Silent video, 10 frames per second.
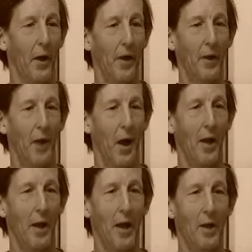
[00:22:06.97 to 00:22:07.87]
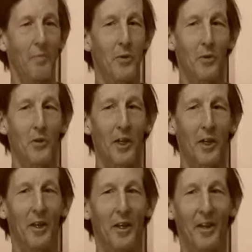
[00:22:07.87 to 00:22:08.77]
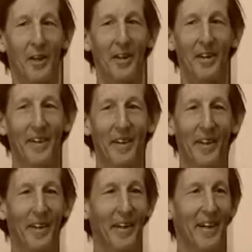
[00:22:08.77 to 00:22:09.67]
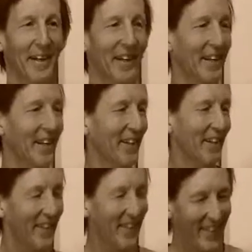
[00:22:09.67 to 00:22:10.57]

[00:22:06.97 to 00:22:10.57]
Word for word: uh, I like music. Dude, right on.